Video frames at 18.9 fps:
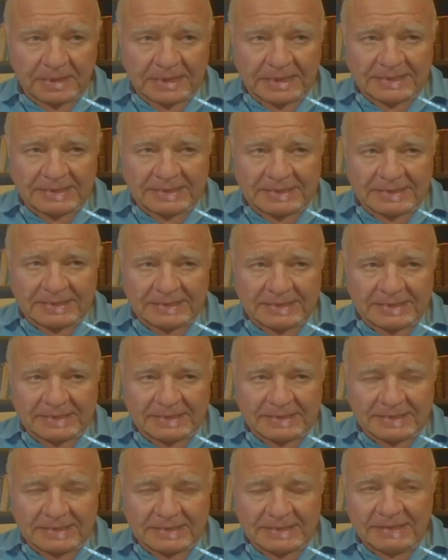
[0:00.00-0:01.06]
and
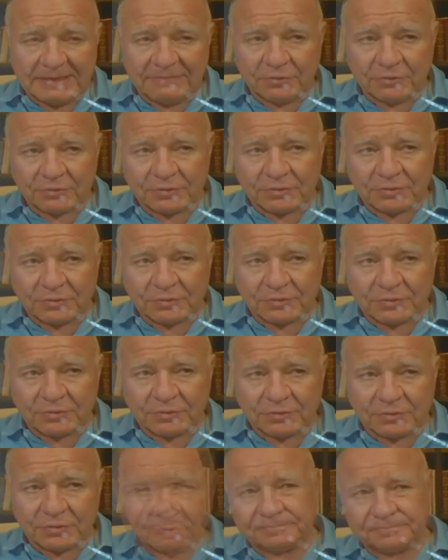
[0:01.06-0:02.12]
if you
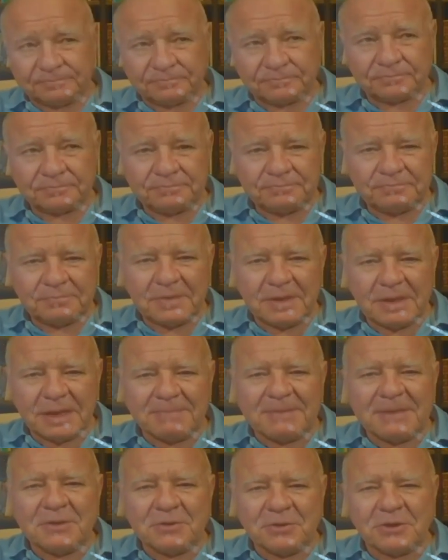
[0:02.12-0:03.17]
recall, I
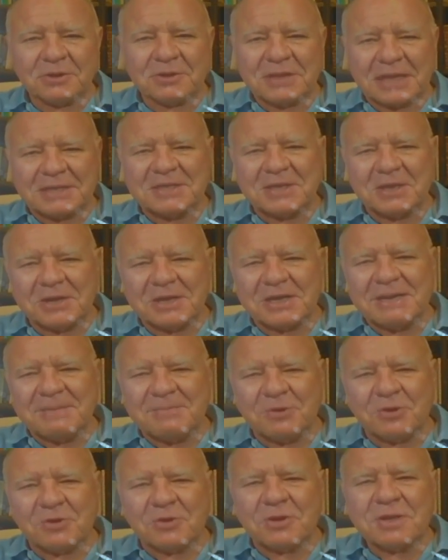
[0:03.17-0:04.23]
mean, you're not that young
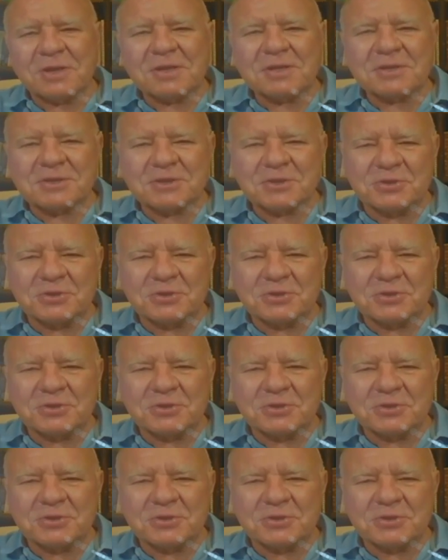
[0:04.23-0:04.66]
anymore.